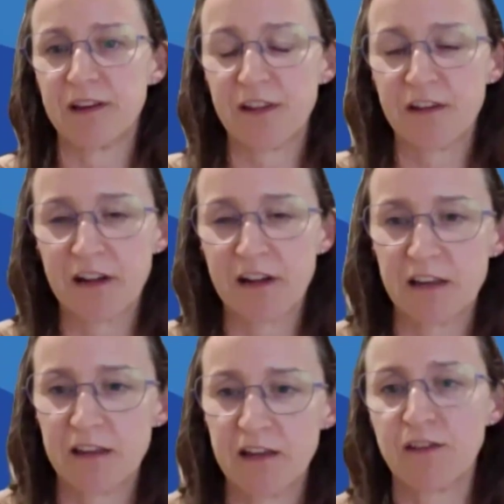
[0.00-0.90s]
Is there
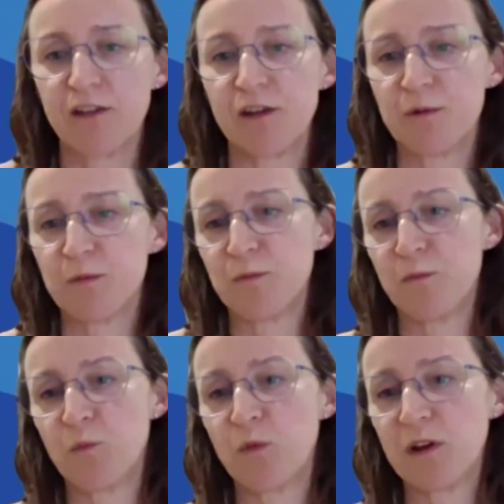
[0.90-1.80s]
anything that you
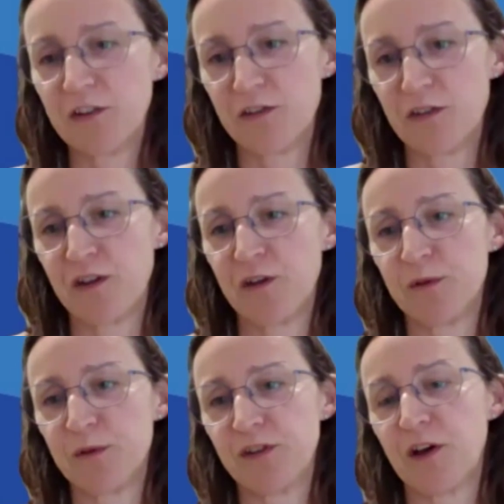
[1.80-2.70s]
wish that you
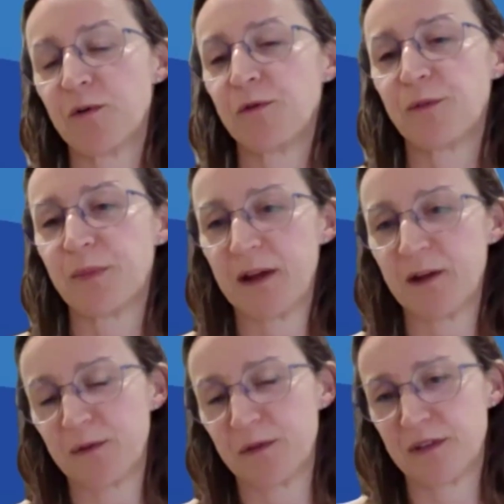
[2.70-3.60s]
were told
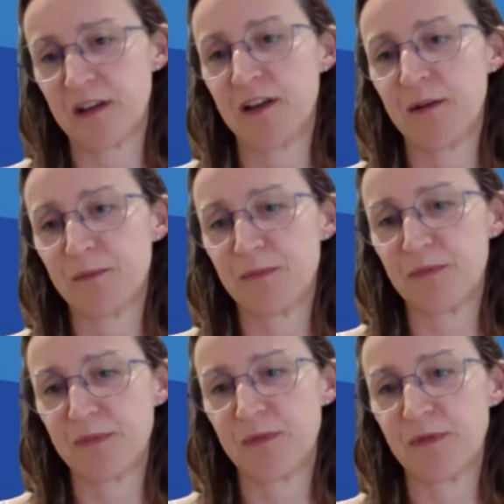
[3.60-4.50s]
about
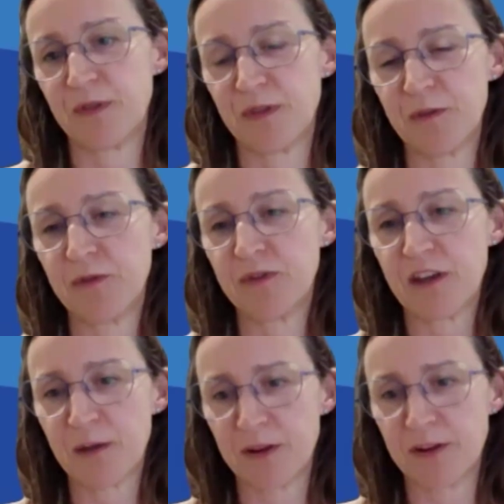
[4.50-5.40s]

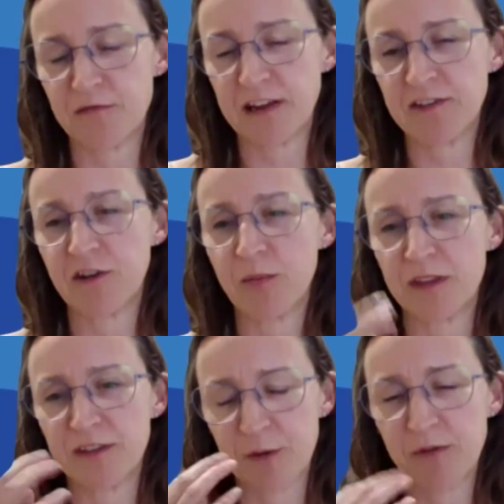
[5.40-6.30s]
diabetic
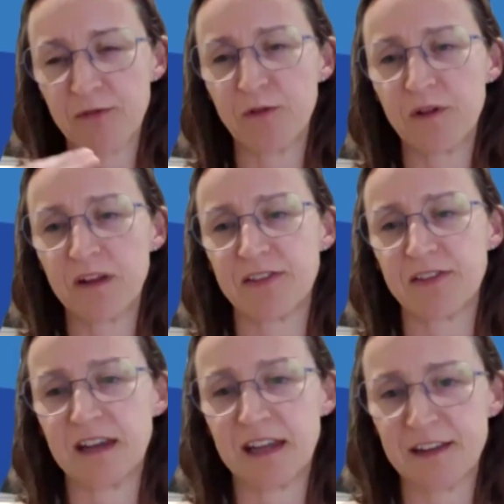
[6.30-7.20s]
retinopathy? So before you had
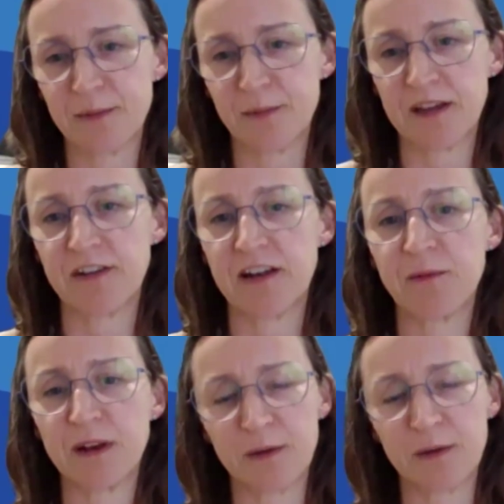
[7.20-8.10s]
the laser,
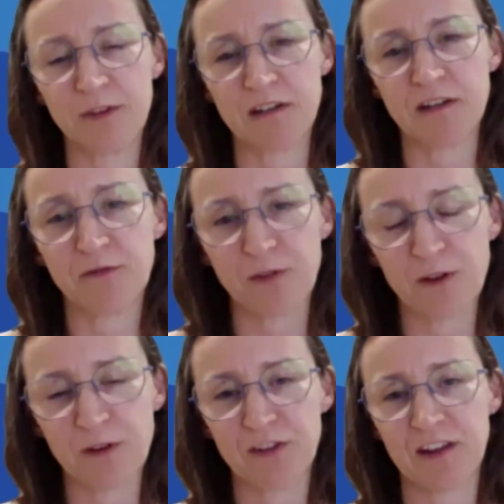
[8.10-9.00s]
basically, when you were very
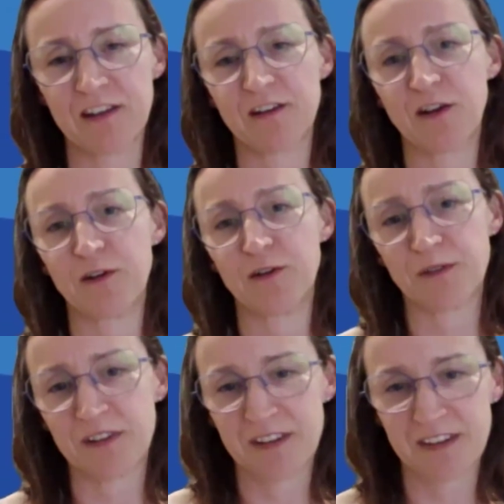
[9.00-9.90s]
first
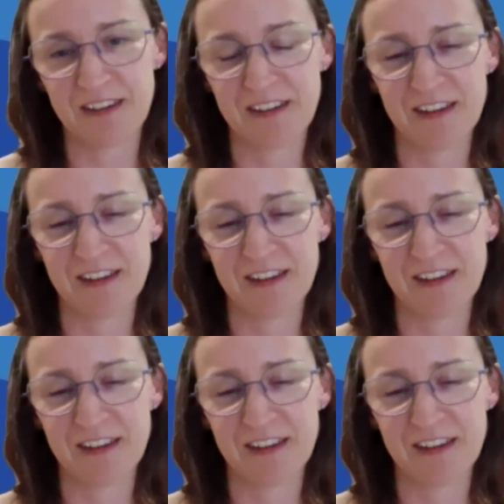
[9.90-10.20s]
diagnosed.